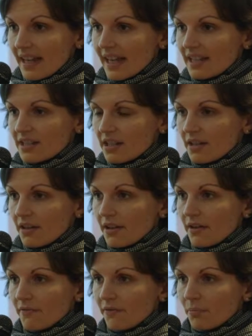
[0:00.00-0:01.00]
And
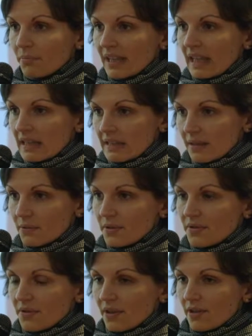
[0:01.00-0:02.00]
for me as a
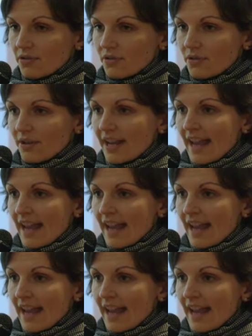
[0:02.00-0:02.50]
researcher,